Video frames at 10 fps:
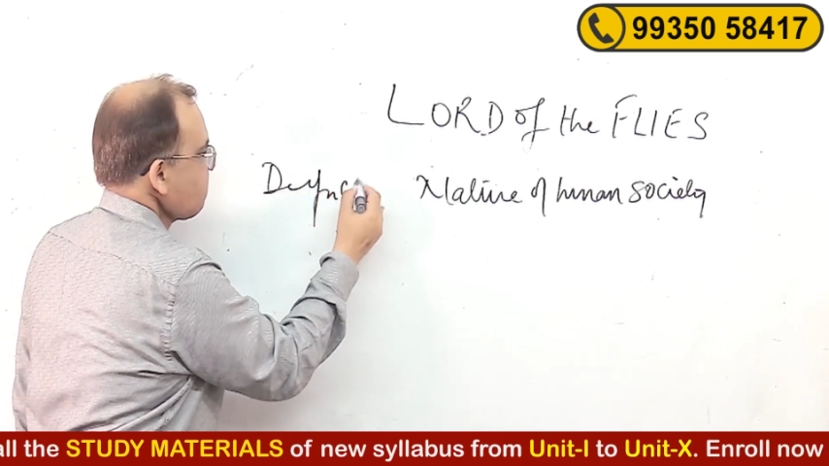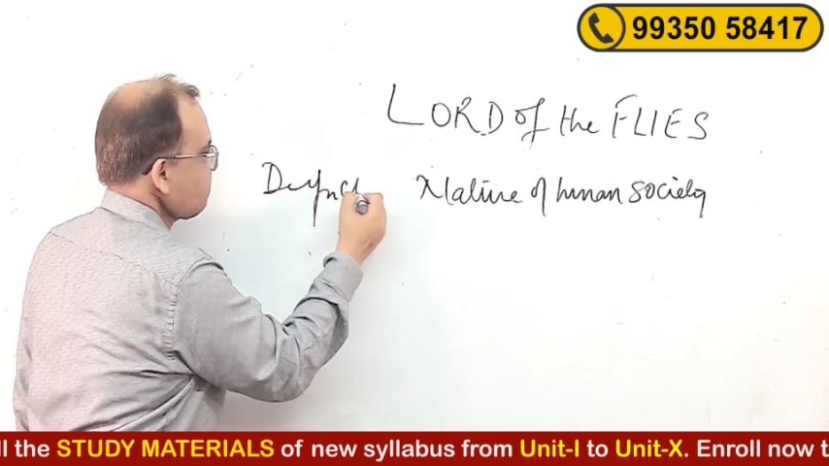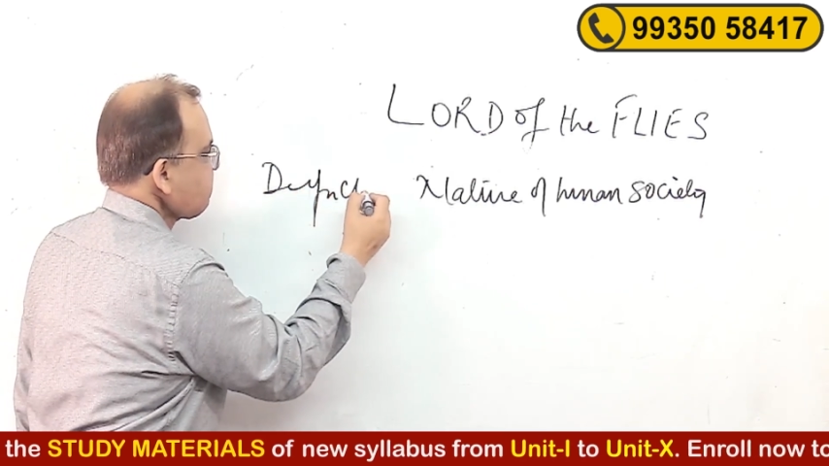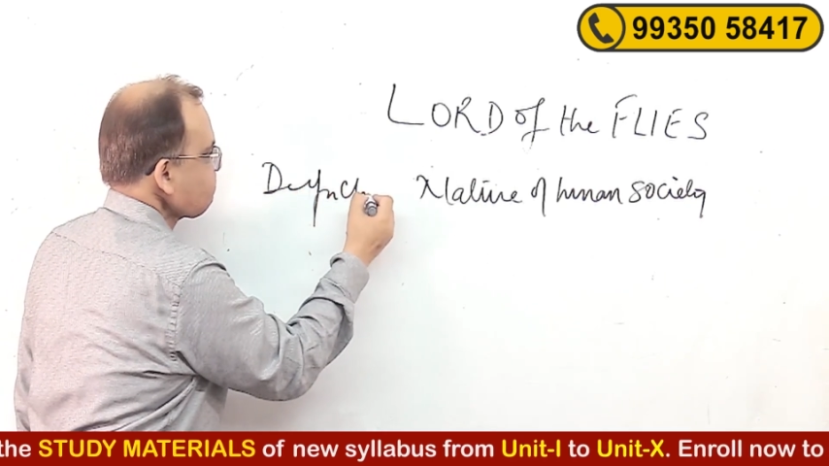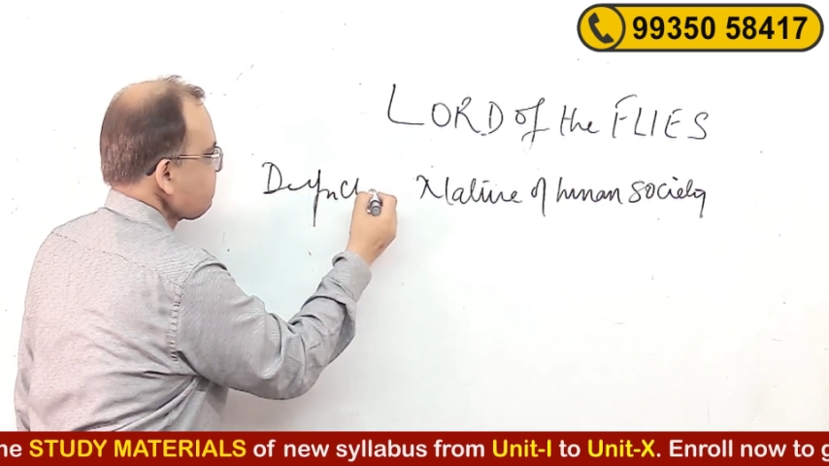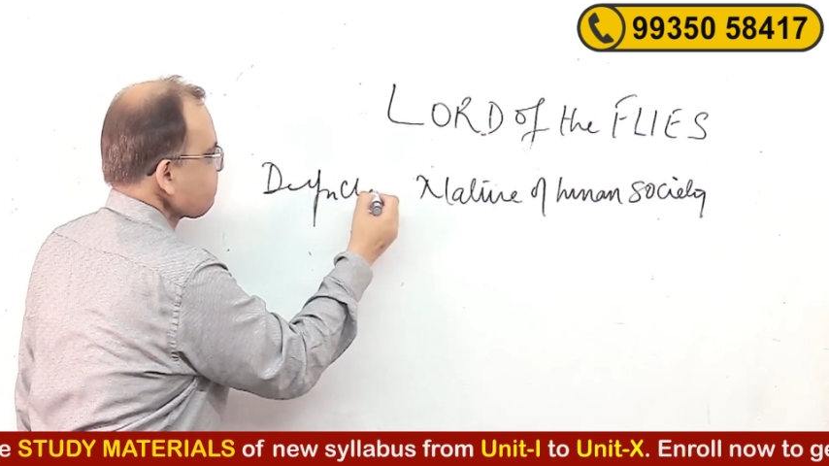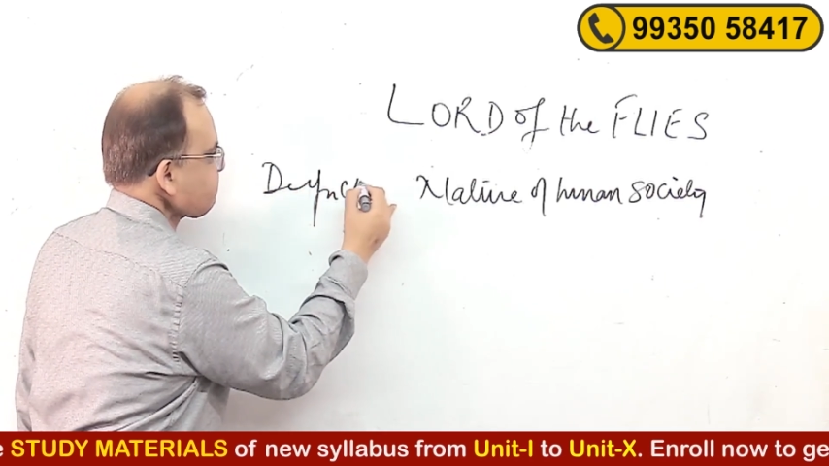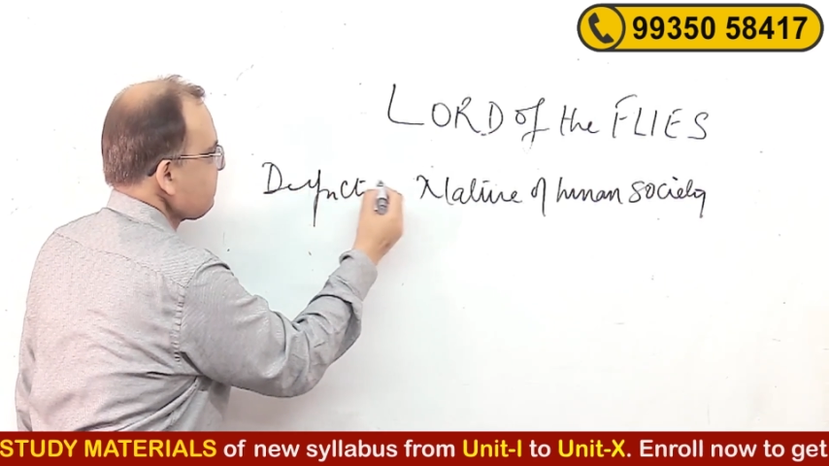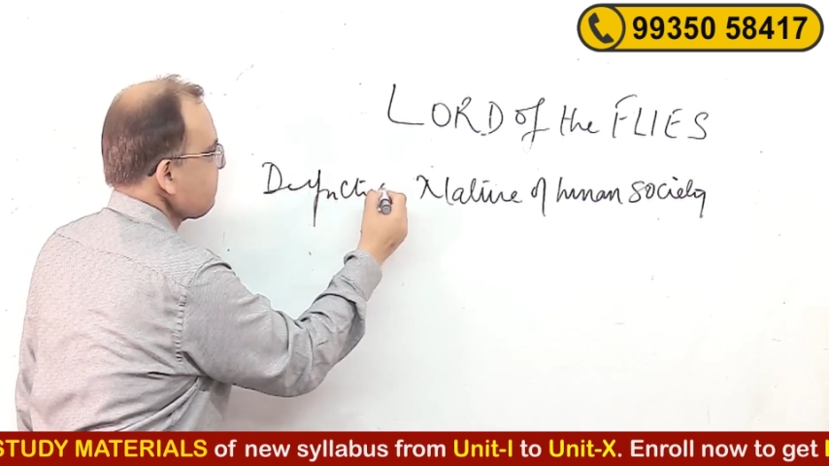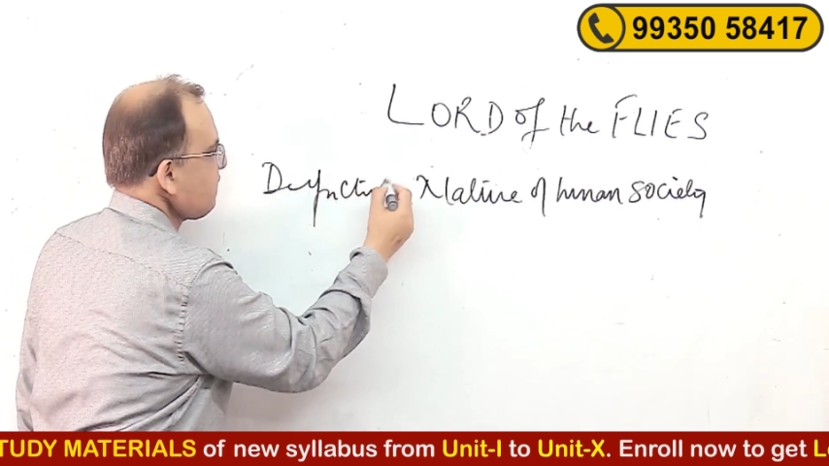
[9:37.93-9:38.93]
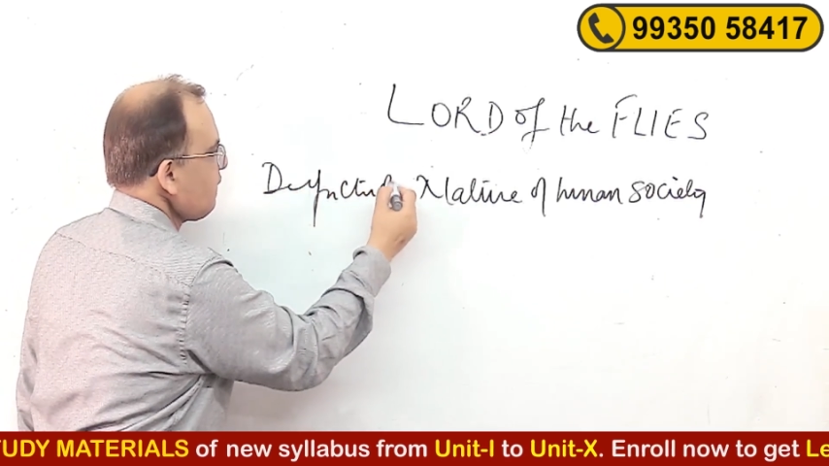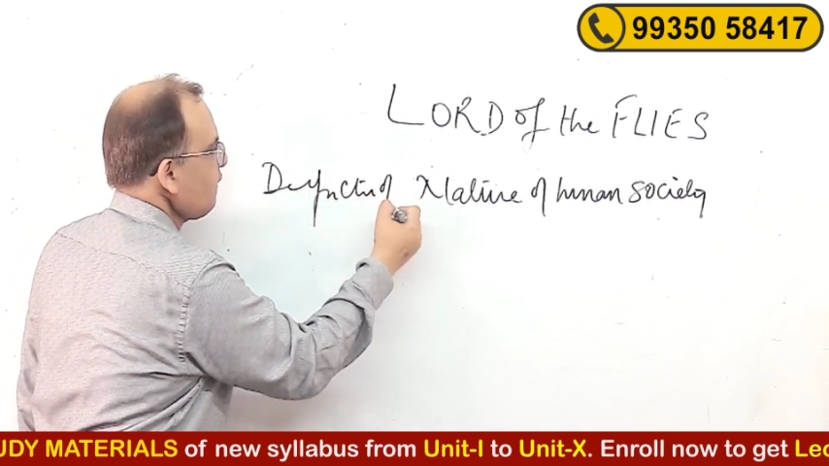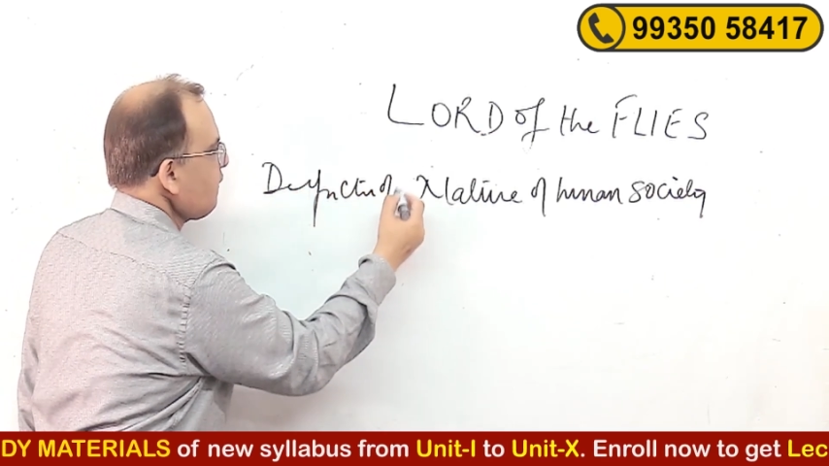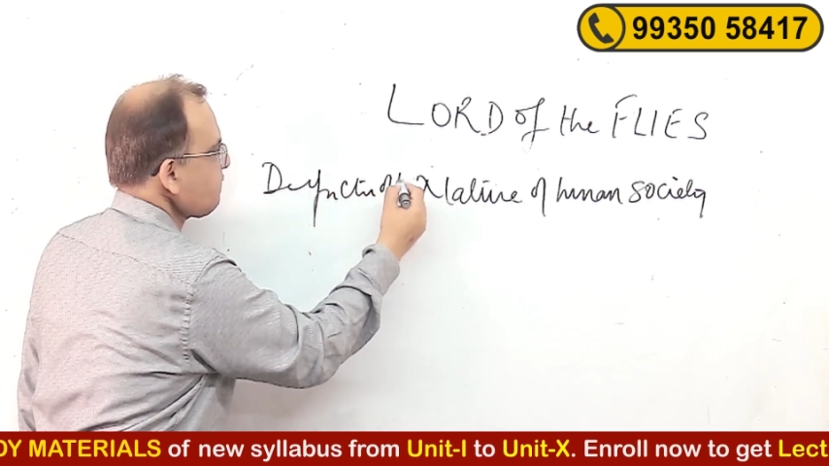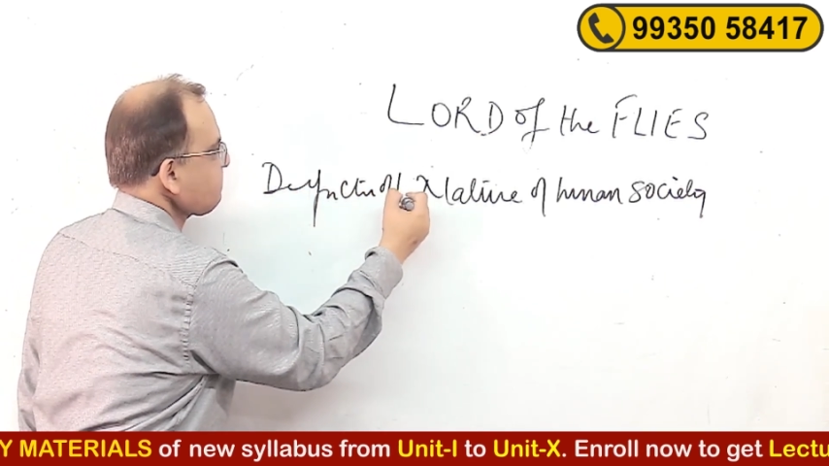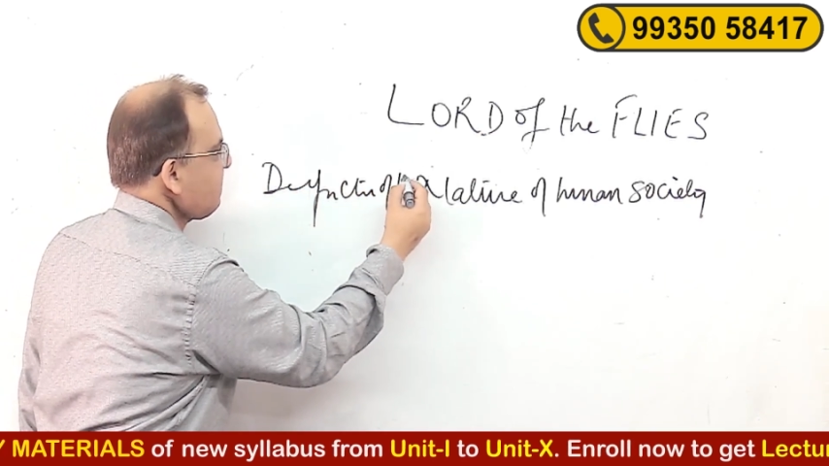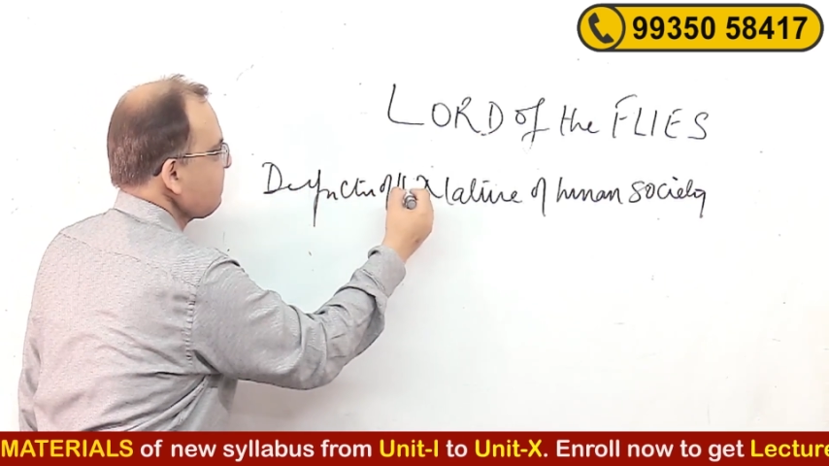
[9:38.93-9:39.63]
Depiction of the